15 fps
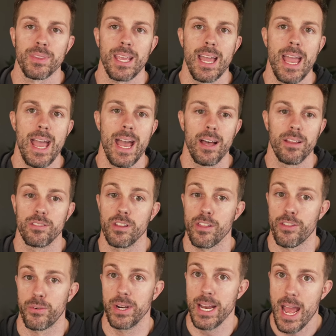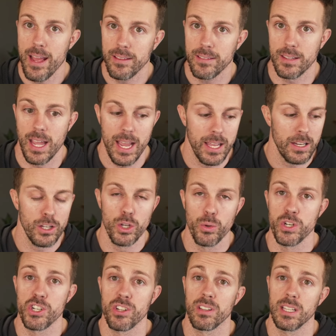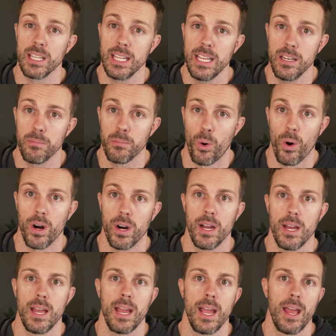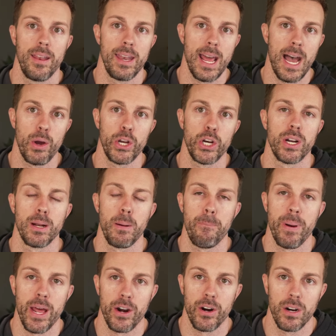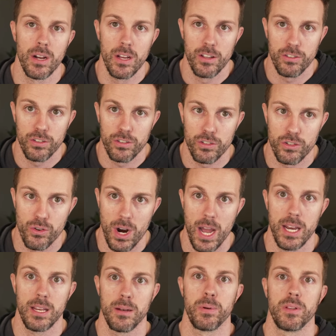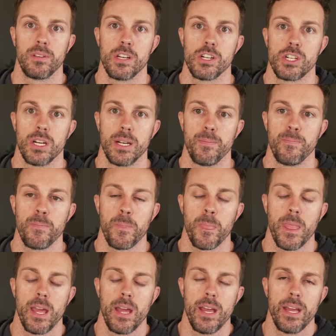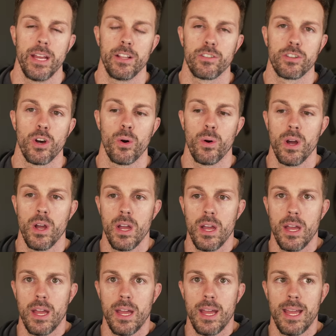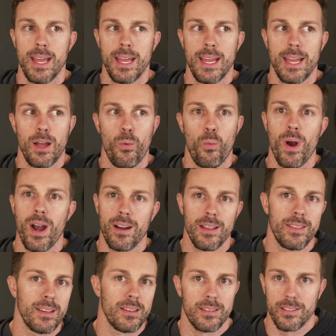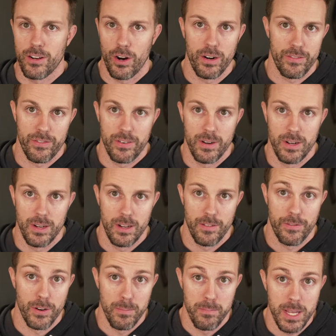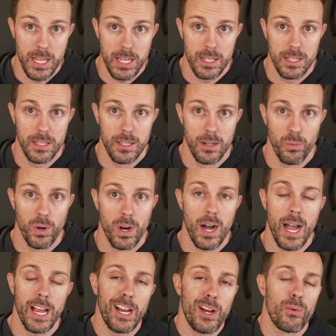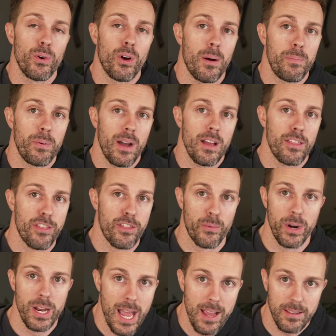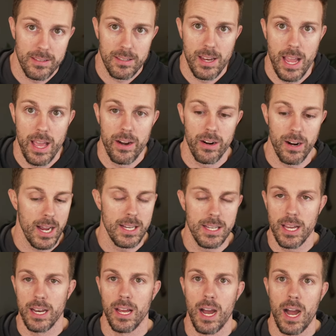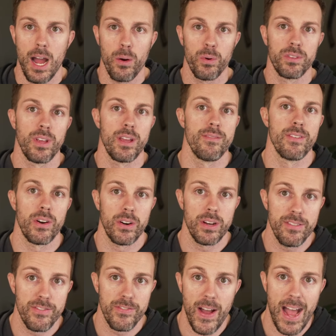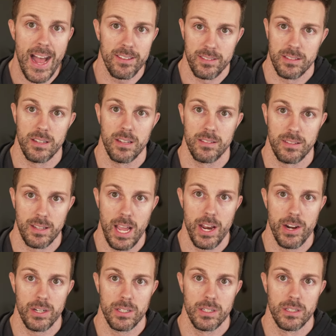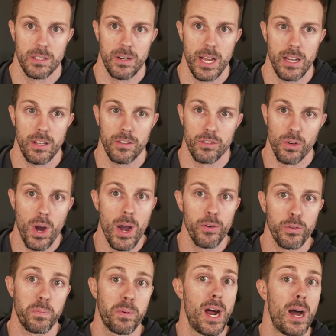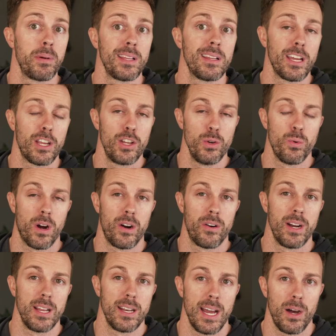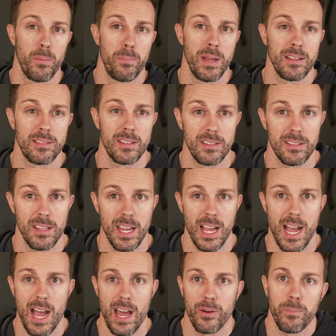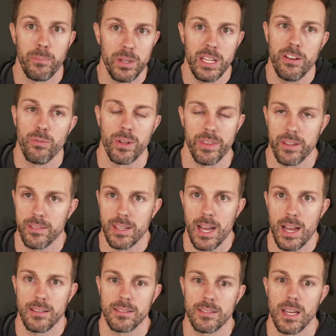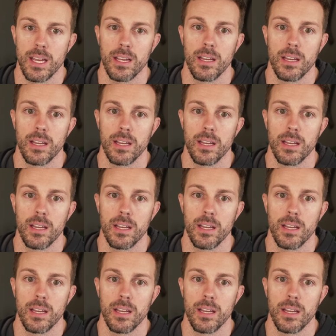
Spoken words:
as the 3/8 skate. You would just lean more, and now you're in a better striding position. And so where did this start for me? Well, I grew up a 3/8 skater. I was a very fast skater, right? And so I was probably like you are right now, basically saying, I don't believe what this guy is saying.